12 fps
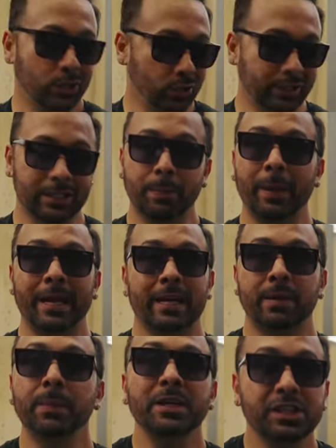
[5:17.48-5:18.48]
You don't need to pay
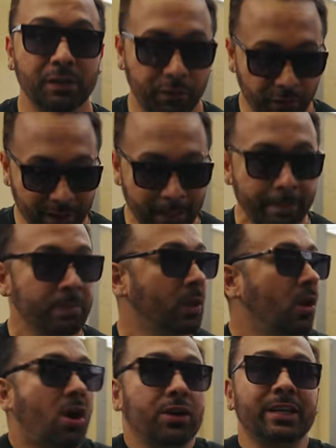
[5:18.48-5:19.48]
an admission fee.
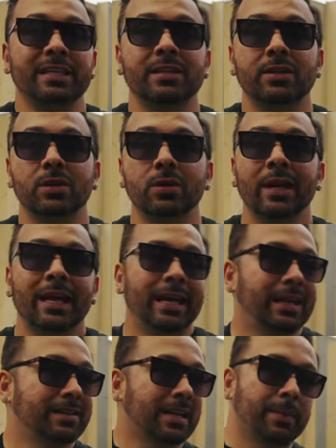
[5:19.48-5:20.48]
All you need to do
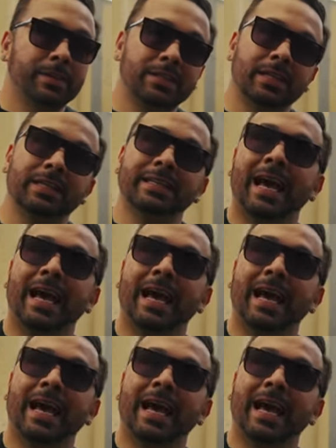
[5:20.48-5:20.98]
is come into this